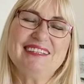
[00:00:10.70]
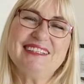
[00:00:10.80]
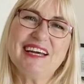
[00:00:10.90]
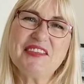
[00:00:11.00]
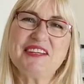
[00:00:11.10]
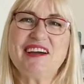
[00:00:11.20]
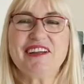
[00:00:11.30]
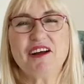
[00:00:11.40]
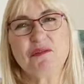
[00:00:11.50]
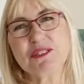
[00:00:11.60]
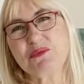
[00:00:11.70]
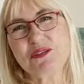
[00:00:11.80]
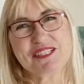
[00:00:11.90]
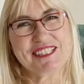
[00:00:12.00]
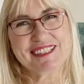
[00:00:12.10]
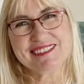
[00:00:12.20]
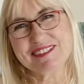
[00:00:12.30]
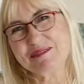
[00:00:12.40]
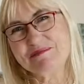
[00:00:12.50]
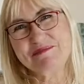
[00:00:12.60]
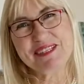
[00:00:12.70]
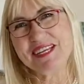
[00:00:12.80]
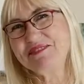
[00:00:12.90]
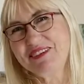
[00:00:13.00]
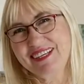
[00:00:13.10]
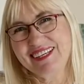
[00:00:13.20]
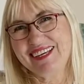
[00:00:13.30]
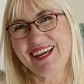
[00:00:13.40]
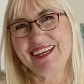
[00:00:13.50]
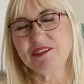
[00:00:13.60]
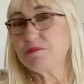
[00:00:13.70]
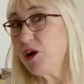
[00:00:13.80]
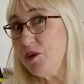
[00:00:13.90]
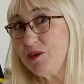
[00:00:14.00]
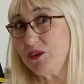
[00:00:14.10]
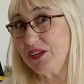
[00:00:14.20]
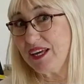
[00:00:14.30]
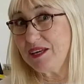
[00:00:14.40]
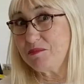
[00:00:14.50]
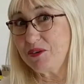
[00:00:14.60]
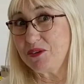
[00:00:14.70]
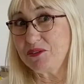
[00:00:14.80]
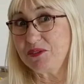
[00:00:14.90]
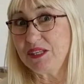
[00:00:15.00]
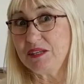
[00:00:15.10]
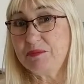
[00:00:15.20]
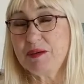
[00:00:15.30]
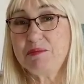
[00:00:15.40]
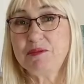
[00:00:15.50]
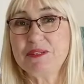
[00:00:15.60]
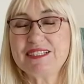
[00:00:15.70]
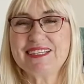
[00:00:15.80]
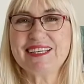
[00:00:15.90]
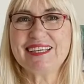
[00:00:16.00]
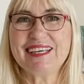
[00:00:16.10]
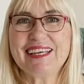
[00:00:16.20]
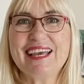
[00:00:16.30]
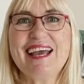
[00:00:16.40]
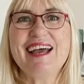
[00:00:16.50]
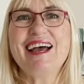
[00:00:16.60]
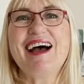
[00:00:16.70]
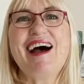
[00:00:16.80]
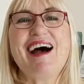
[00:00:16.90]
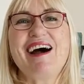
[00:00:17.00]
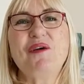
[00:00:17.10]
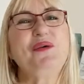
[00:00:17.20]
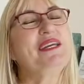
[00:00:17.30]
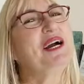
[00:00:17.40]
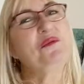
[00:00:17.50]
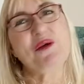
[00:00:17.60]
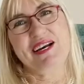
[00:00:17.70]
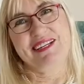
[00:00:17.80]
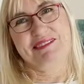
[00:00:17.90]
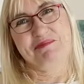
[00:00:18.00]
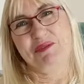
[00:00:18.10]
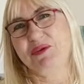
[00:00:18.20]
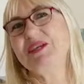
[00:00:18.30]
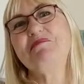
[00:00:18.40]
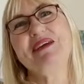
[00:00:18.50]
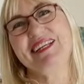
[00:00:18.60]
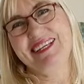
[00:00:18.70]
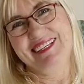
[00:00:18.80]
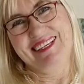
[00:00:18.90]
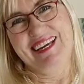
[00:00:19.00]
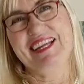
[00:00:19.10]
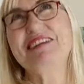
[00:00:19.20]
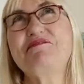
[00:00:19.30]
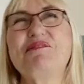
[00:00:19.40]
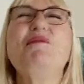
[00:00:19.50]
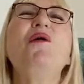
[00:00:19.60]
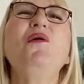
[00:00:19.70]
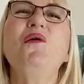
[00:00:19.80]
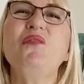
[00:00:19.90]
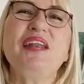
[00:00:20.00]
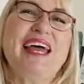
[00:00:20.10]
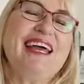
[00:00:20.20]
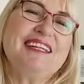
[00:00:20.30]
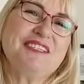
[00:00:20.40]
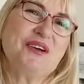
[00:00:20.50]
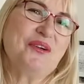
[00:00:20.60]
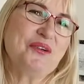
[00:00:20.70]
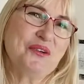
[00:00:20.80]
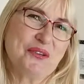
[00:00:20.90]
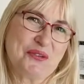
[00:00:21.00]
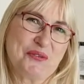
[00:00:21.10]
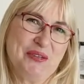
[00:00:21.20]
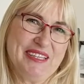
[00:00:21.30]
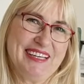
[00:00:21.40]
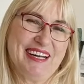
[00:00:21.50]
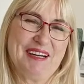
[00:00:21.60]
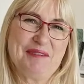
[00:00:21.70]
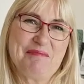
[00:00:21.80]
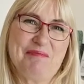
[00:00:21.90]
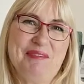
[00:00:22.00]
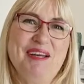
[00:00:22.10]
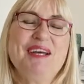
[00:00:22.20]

The other night I was watching some TV and a promo came on where people were singing, "We are one, but we are many, and from all the lands on earth we come.